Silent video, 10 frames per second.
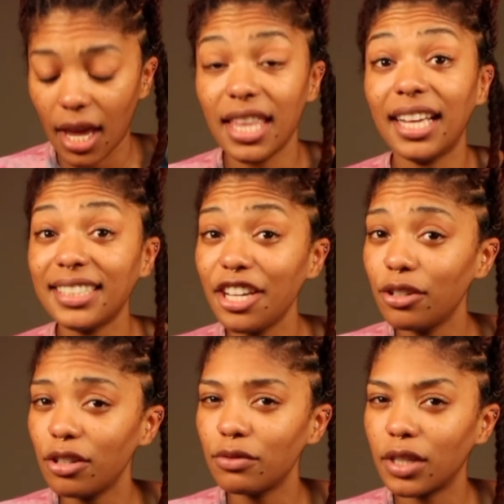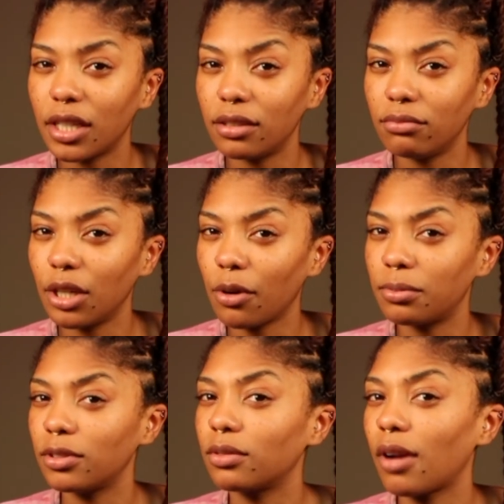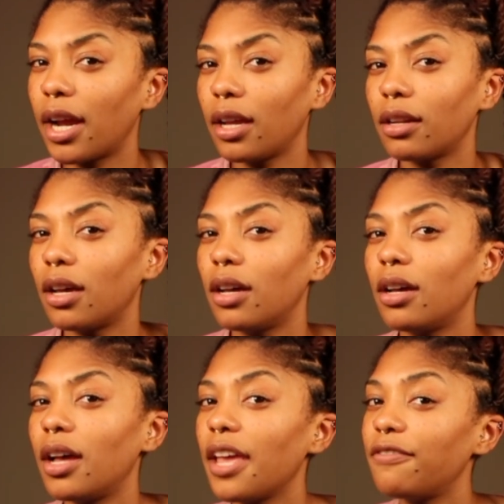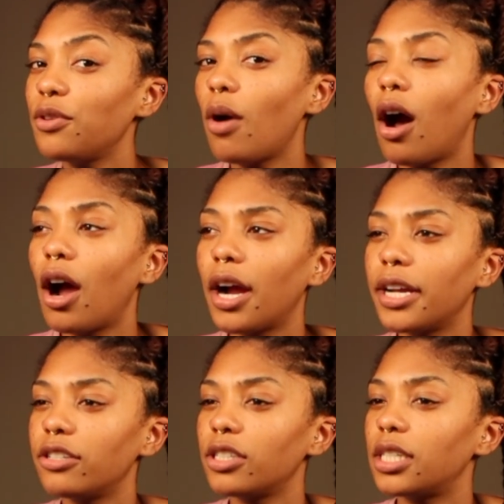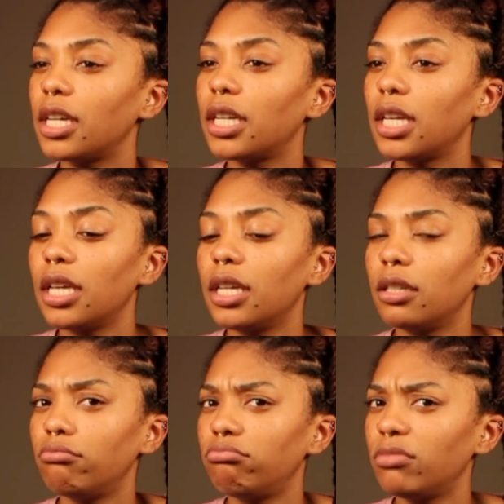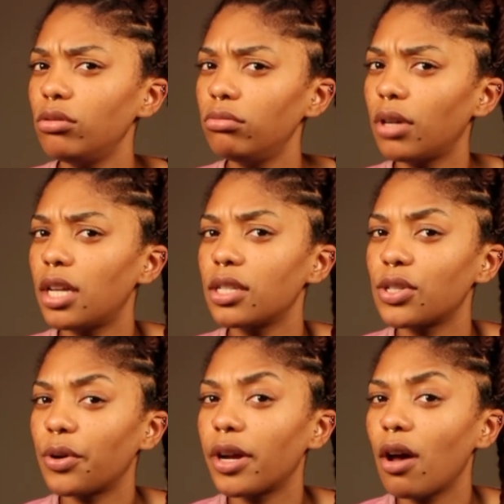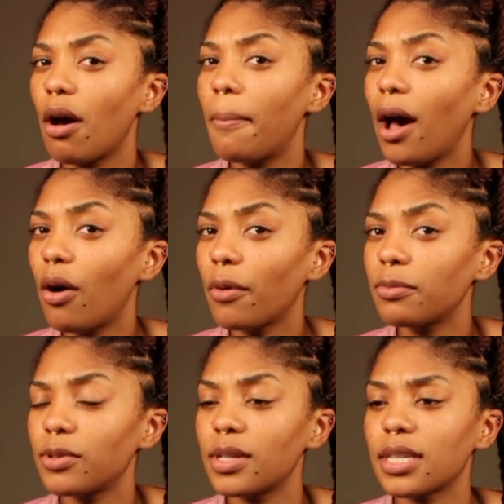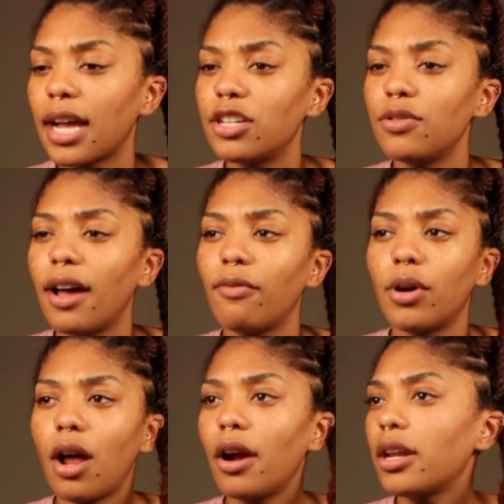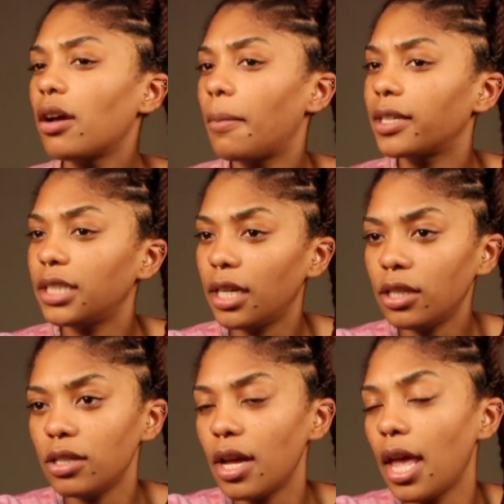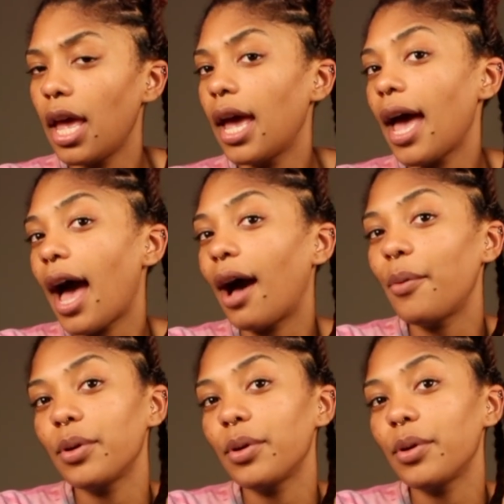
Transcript: And that's how you know you've done your rope twist right. If you are interested in a tutorial about rope twists, I do have one already on my channel, and I